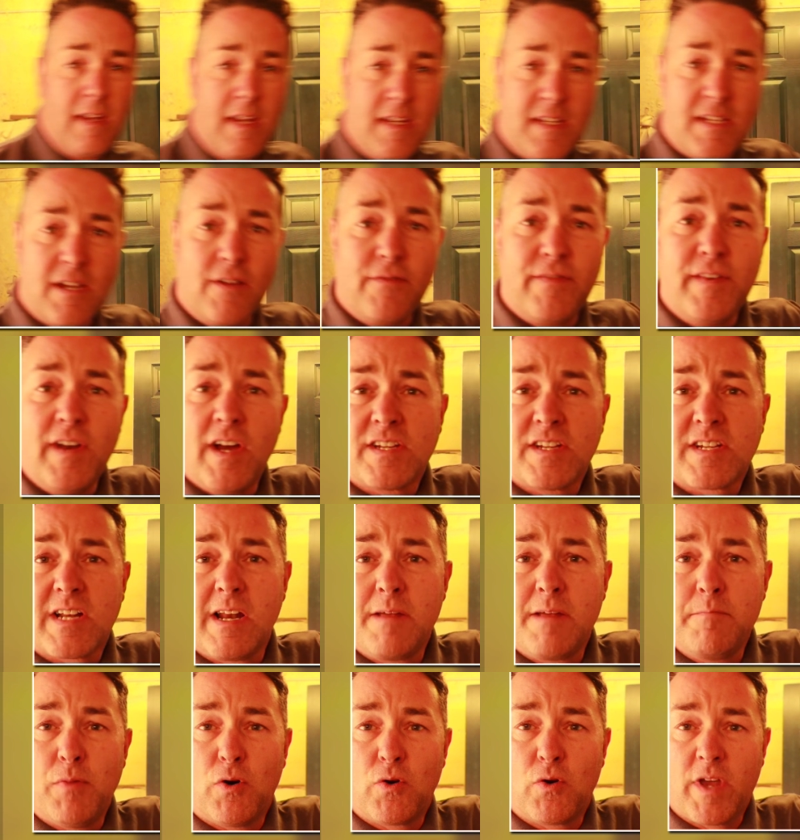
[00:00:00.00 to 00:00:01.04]
yourself a nice
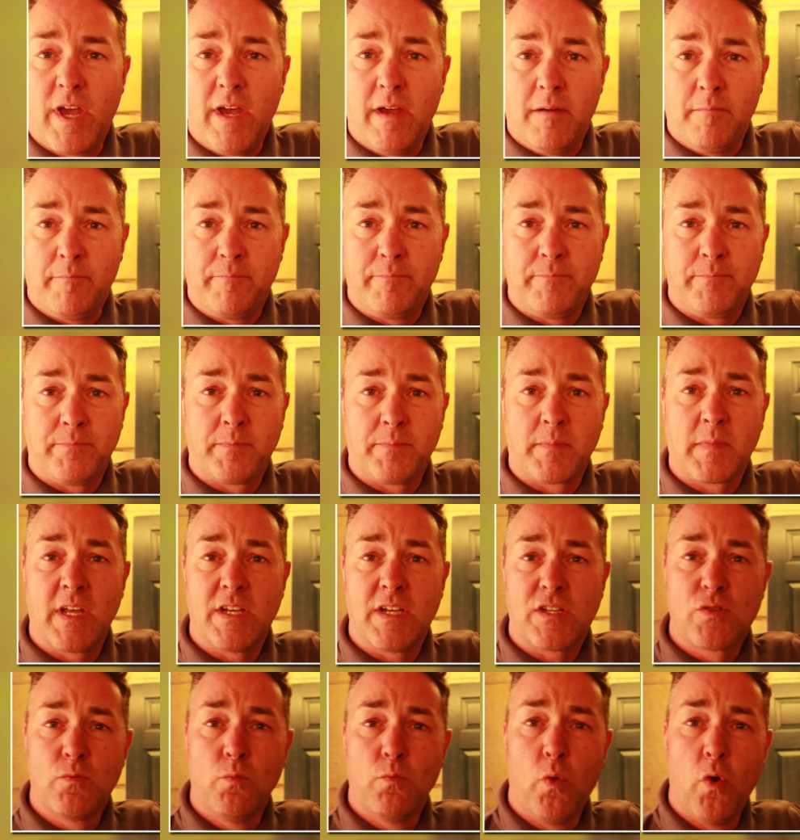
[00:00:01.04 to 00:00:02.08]
clean bucket, get
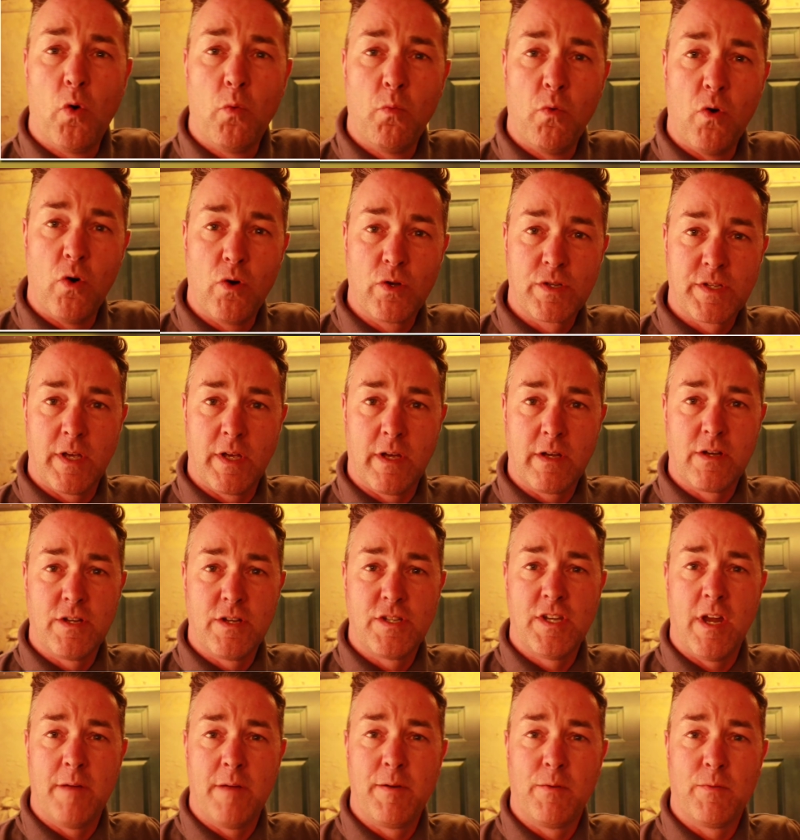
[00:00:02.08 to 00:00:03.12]
some warm water,
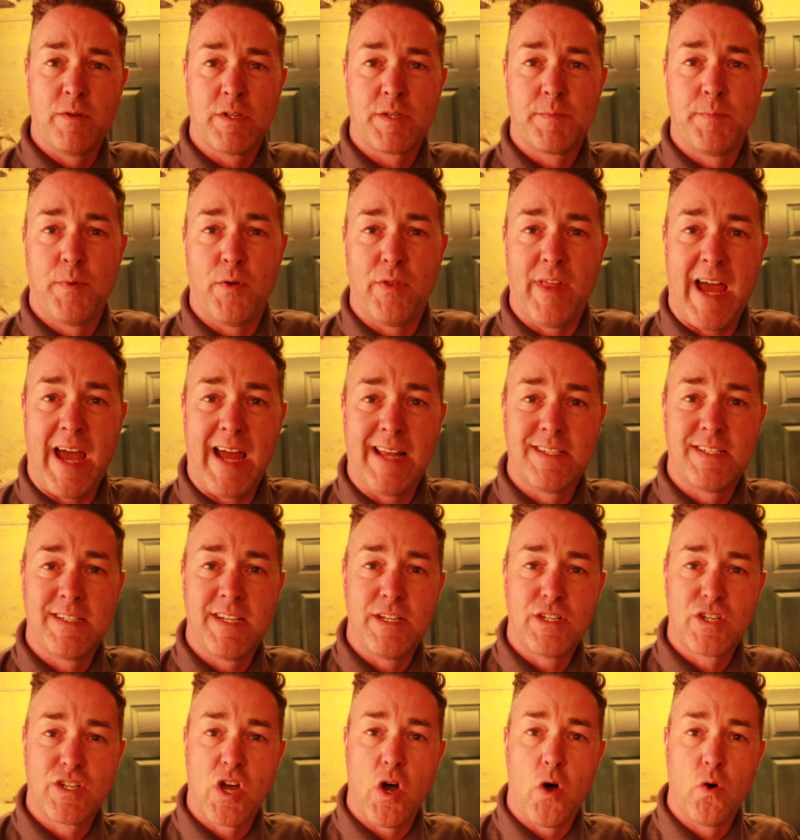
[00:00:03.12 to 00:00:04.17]
because nobody wants to put their hands
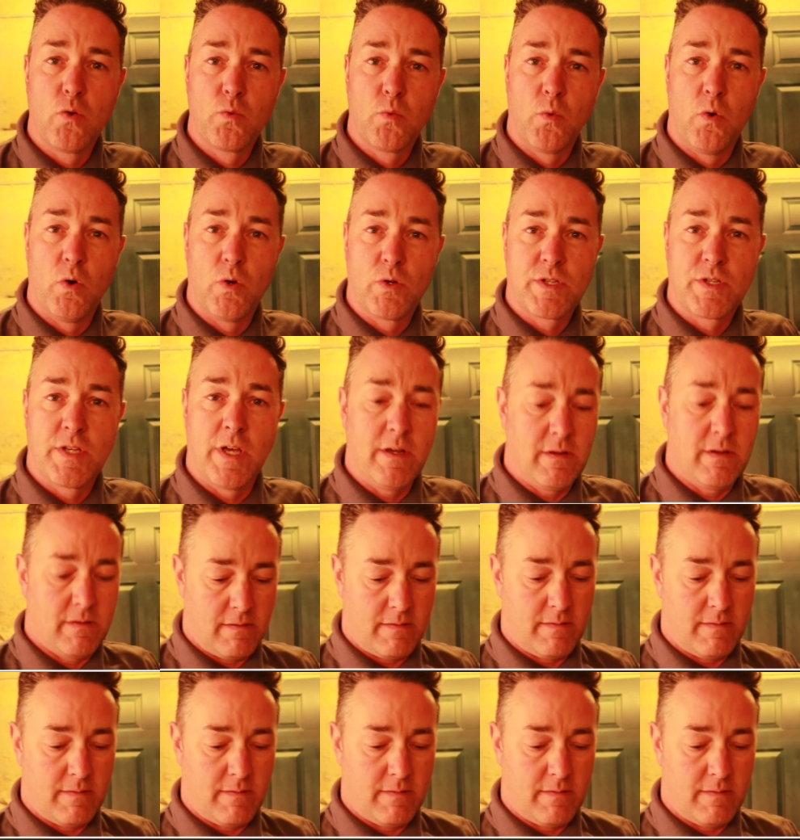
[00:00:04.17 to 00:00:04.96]
into cold water.